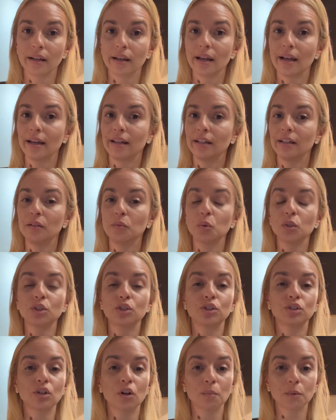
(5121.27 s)
and it was
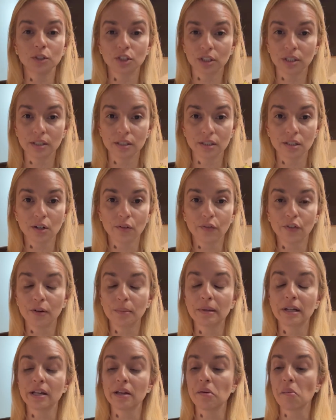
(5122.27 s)
so much easier for
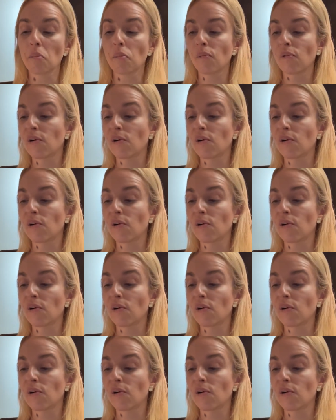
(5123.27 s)
me.